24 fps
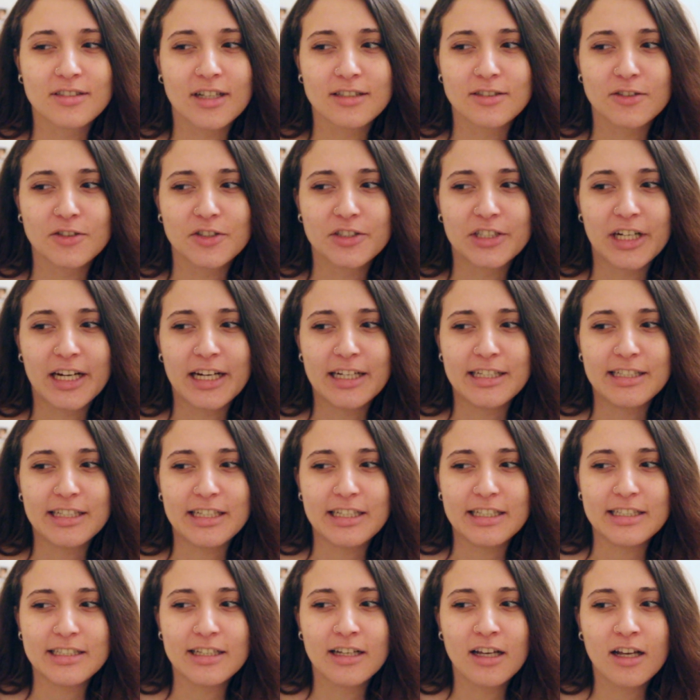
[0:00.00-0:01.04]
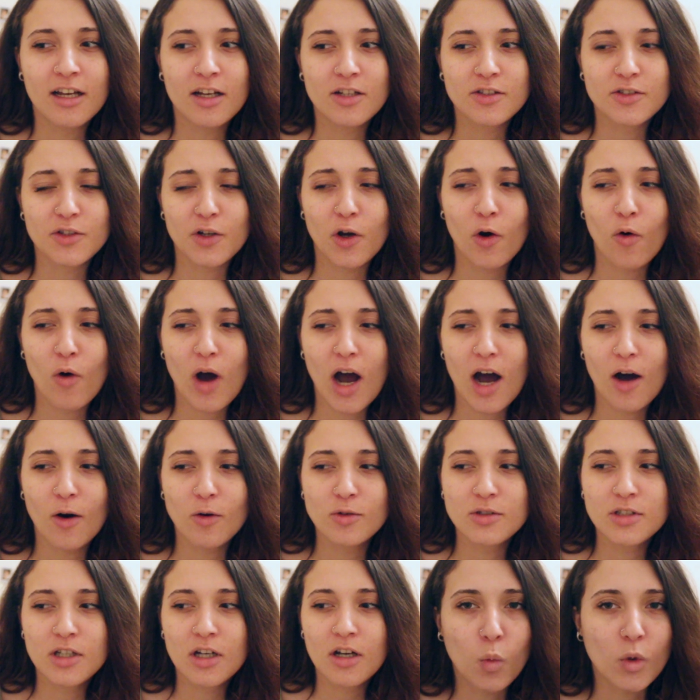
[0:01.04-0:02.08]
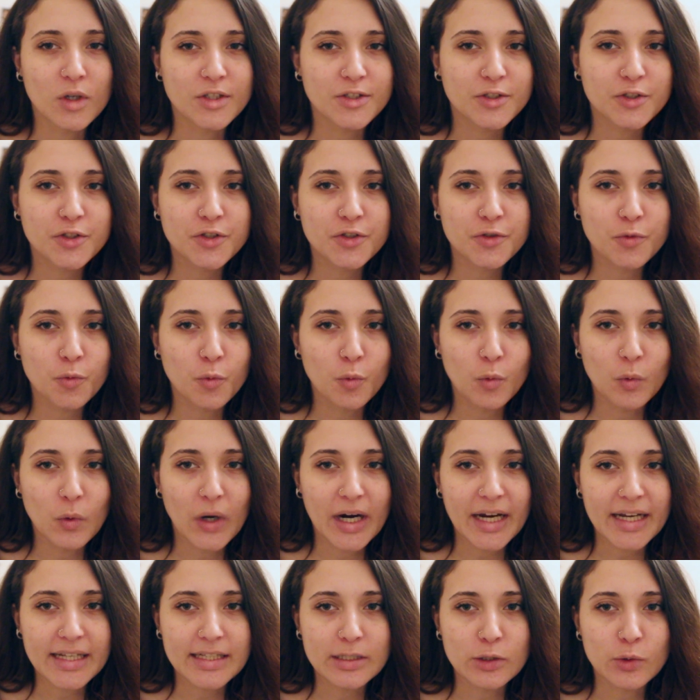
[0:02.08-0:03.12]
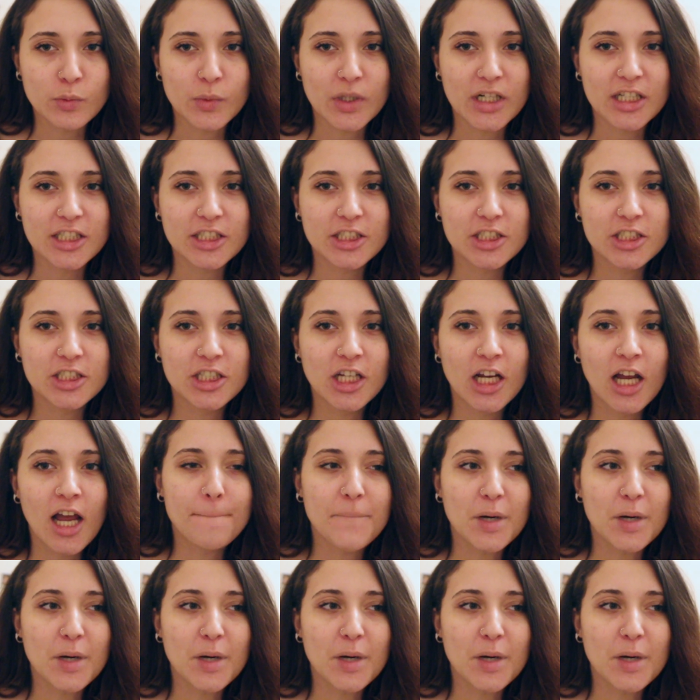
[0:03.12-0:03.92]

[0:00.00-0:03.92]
turned 18 to go out was way too much.